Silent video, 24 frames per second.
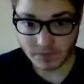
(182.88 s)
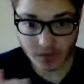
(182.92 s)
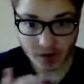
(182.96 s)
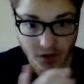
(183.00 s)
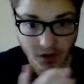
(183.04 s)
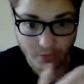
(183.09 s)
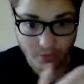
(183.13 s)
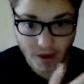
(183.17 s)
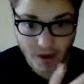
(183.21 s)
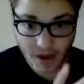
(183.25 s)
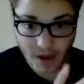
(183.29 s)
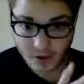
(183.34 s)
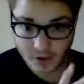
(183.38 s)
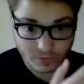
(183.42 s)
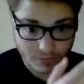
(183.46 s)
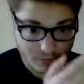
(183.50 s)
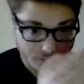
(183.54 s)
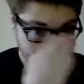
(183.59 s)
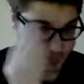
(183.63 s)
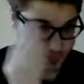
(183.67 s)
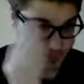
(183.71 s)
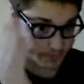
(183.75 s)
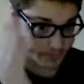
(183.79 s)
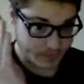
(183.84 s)
about
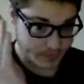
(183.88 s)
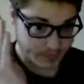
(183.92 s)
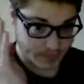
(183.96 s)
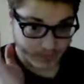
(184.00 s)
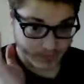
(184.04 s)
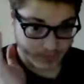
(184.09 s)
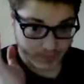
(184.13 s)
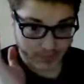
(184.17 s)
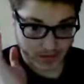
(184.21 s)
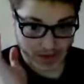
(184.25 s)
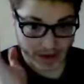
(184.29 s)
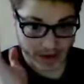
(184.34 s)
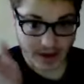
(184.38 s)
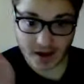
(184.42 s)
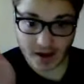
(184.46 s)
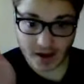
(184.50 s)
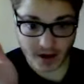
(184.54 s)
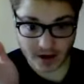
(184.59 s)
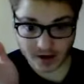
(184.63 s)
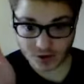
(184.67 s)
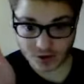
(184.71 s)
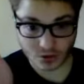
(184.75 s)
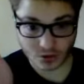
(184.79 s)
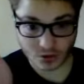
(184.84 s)

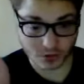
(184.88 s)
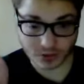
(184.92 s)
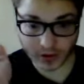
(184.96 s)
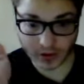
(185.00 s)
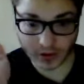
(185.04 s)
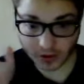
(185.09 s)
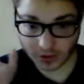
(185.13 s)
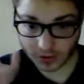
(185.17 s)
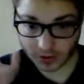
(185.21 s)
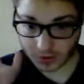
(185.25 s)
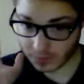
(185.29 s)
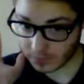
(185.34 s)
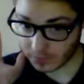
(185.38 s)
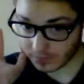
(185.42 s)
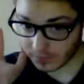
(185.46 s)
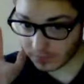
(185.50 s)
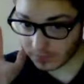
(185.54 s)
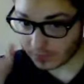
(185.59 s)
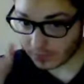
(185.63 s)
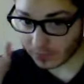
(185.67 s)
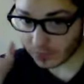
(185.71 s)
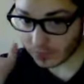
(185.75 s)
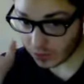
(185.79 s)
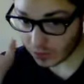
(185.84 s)
God or their
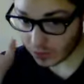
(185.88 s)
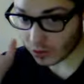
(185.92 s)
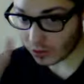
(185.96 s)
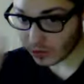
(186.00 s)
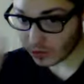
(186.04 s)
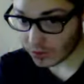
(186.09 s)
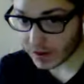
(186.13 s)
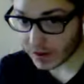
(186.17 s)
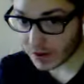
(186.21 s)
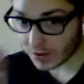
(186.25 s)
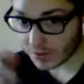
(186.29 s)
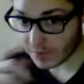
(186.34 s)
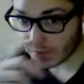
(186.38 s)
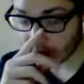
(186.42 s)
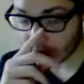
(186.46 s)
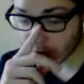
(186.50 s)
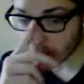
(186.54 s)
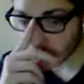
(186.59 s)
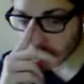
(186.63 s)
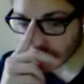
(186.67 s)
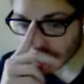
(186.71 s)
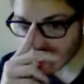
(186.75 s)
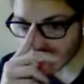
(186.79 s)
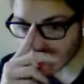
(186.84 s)

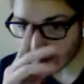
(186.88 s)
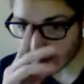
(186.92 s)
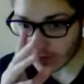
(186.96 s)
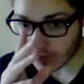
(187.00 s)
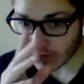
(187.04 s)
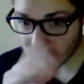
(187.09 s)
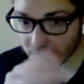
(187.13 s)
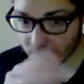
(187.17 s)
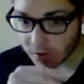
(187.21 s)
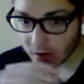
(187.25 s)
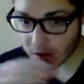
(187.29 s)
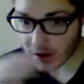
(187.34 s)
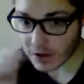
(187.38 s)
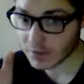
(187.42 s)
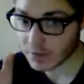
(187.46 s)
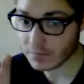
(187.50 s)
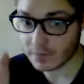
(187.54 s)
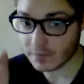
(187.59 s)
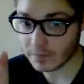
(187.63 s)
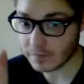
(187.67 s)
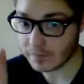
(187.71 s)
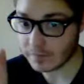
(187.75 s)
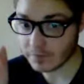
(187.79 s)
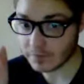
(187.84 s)
version of a
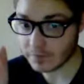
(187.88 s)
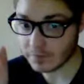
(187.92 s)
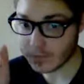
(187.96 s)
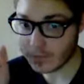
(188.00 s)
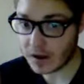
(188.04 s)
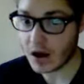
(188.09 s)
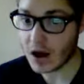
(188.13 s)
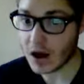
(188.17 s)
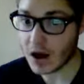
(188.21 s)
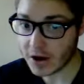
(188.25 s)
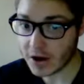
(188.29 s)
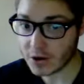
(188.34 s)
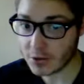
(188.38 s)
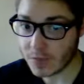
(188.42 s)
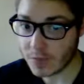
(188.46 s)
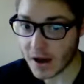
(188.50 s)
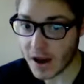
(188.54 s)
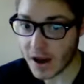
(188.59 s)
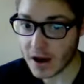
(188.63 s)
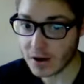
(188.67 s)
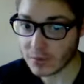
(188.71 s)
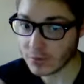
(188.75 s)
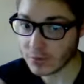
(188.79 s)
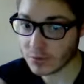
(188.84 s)
higher
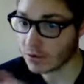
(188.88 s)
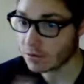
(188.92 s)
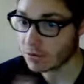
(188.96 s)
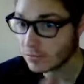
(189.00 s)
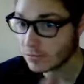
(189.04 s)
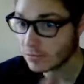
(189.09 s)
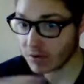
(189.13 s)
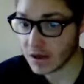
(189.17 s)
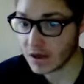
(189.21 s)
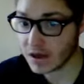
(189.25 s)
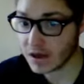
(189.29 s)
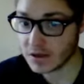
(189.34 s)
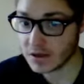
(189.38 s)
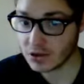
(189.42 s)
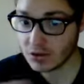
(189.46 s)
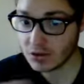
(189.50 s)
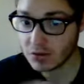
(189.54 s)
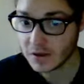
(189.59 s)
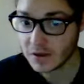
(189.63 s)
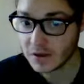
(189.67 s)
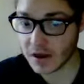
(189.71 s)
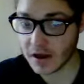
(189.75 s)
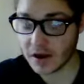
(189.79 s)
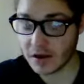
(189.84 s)
power. They
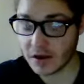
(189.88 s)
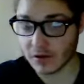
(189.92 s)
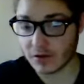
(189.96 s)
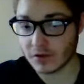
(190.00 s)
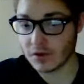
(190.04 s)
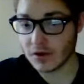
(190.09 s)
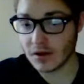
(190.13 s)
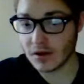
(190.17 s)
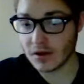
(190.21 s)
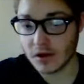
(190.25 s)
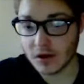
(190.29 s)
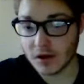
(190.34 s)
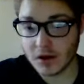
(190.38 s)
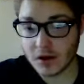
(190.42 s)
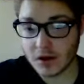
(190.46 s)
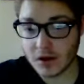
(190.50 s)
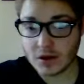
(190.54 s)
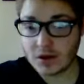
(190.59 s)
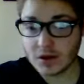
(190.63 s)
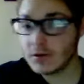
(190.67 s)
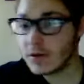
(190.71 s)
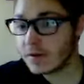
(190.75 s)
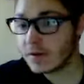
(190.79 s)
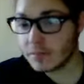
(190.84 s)
don't care.
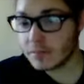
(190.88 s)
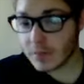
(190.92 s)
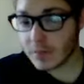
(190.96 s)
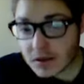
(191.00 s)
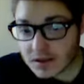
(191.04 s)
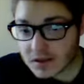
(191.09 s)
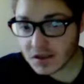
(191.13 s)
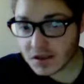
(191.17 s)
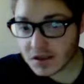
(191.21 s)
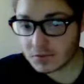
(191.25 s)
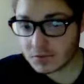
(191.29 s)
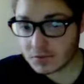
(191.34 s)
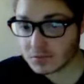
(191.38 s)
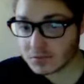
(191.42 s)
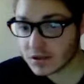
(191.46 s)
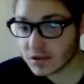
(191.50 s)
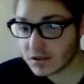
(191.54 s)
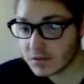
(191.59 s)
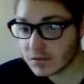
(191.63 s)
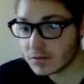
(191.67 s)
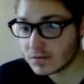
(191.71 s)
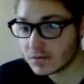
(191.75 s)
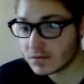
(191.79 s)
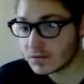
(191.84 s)
You have
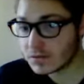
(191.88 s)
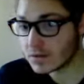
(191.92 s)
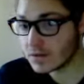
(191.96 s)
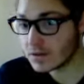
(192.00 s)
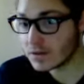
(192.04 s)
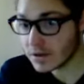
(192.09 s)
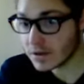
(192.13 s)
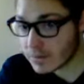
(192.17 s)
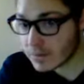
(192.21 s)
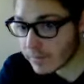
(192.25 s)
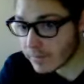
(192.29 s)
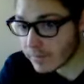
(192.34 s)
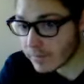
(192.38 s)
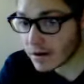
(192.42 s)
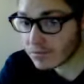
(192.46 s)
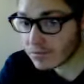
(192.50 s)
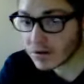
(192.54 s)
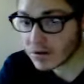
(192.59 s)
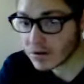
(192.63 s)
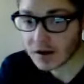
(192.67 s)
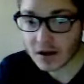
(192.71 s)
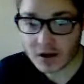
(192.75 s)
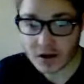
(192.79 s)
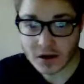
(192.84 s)
Muslims in
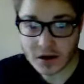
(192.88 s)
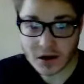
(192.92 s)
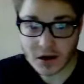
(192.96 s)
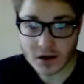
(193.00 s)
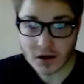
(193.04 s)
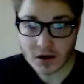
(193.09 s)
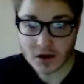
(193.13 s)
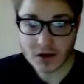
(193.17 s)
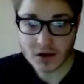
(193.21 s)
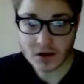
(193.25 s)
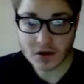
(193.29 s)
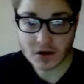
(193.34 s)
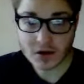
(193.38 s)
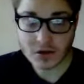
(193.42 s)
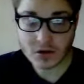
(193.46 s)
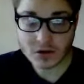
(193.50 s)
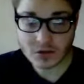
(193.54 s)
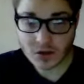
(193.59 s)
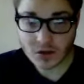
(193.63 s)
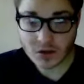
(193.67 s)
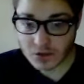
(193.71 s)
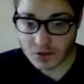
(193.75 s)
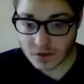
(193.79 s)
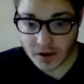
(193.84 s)
America who
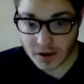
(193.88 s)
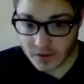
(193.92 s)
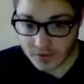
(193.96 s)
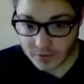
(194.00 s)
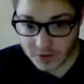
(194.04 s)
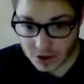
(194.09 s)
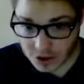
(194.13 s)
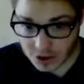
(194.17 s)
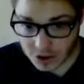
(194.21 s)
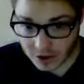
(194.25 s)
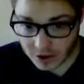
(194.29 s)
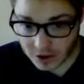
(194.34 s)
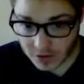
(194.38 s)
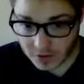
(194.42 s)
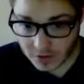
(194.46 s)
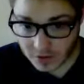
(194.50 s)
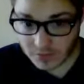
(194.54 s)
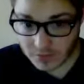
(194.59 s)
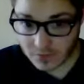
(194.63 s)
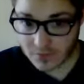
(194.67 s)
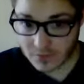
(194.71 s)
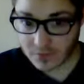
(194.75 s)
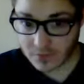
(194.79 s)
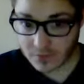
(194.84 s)
don't give a shit
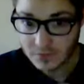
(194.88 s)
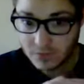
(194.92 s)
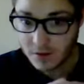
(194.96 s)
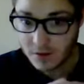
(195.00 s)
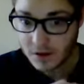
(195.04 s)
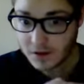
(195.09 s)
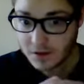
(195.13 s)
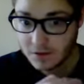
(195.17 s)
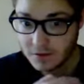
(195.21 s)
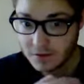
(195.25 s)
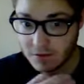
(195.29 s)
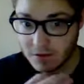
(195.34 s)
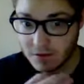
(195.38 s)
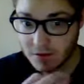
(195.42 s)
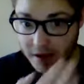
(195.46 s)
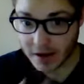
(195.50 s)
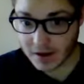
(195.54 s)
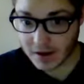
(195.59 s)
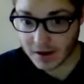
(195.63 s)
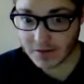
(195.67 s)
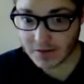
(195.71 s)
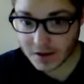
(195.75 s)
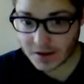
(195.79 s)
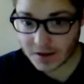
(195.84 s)
what
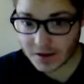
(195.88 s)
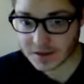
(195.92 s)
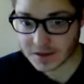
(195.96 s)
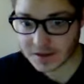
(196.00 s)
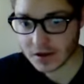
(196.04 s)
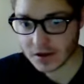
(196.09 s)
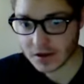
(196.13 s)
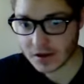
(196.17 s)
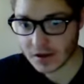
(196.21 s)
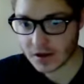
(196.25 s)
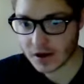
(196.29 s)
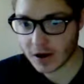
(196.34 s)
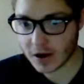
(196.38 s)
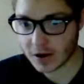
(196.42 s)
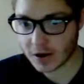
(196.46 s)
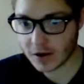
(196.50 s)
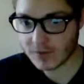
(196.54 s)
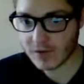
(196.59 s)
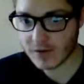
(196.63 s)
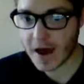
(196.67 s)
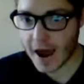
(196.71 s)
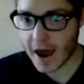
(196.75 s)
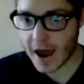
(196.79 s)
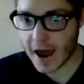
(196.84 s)
atheists think
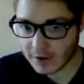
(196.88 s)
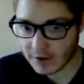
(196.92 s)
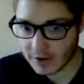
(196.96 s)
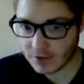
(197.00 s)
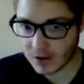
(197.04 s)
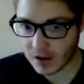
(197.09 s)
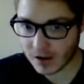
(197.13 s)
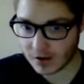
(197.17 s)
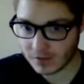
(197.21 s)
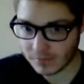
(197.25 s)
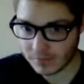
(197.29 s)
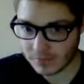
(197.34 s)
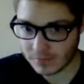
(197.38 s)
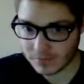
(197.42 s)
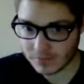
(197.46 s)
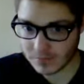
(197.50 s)
of Allah.